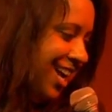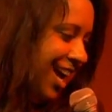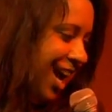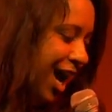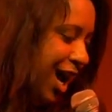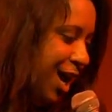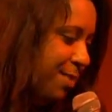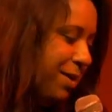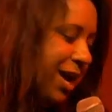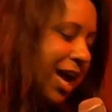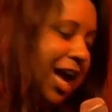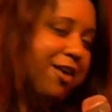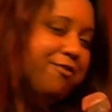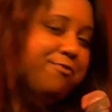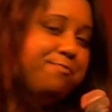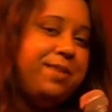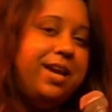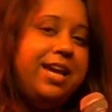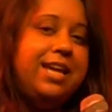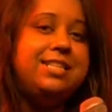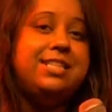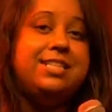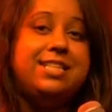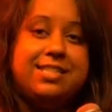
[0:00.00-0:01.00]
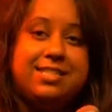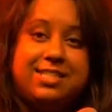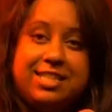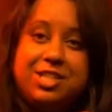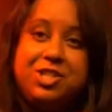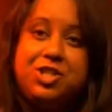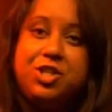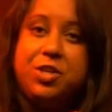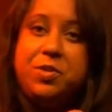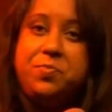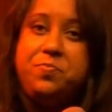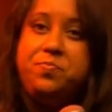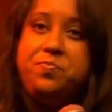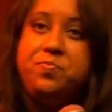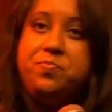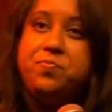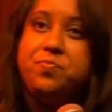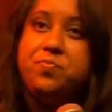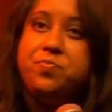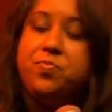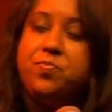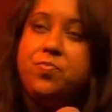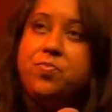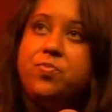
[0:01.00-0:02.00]
I have made a decision.
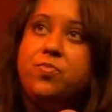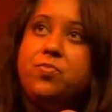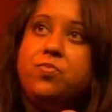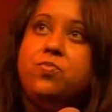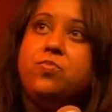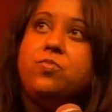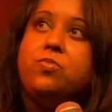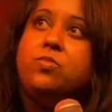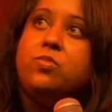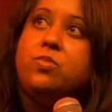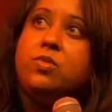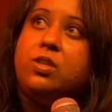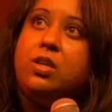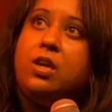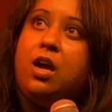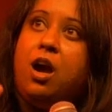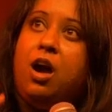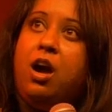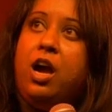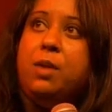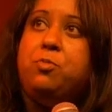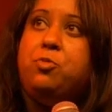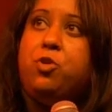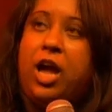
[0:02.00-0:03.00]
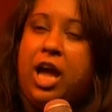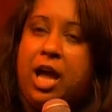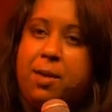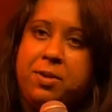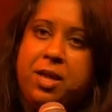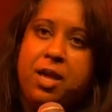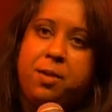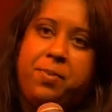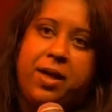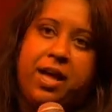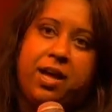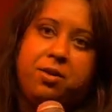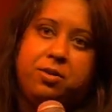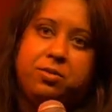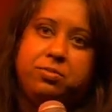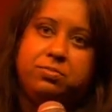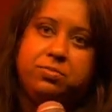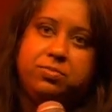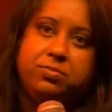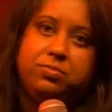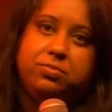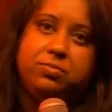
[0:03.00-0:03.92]
I'm not happy about